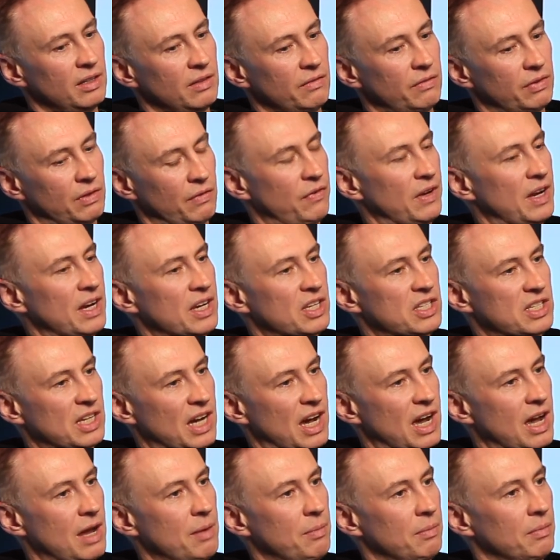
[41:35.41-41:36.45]
for the first
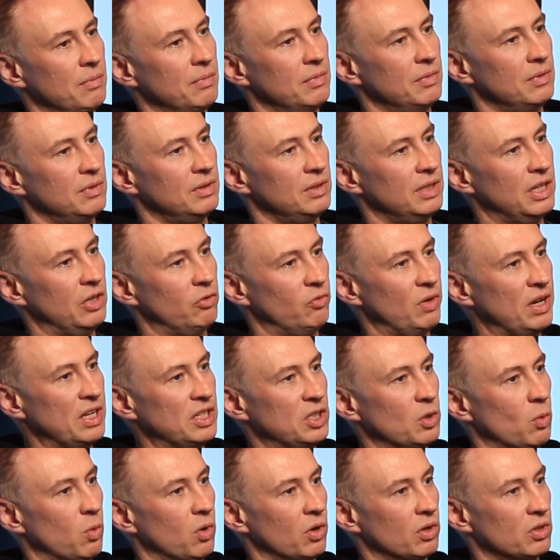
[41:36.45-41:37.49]
time in
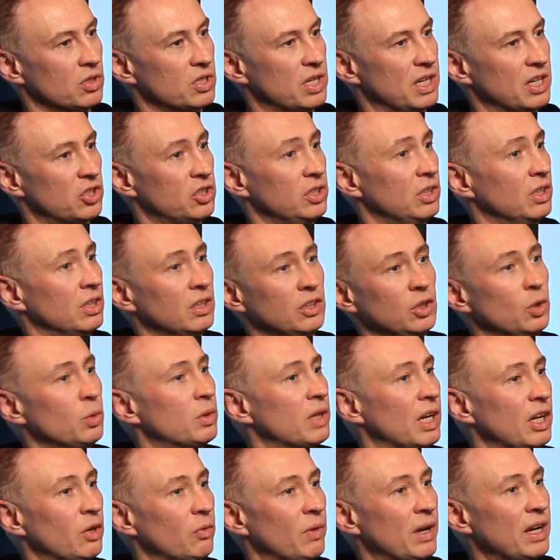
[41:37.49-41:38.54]
Radio 1's history in the
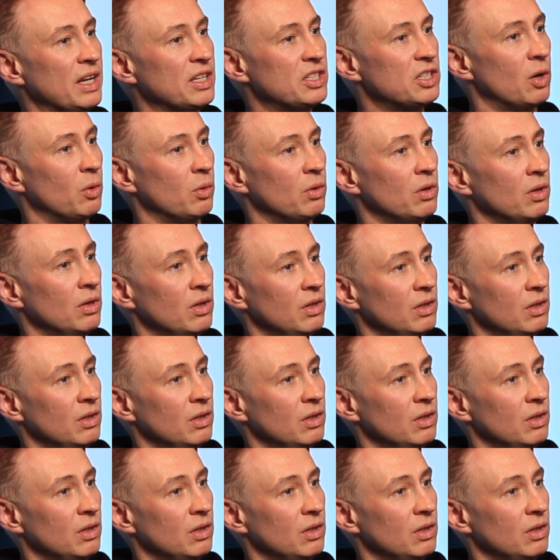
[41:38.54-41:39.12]
UK radio,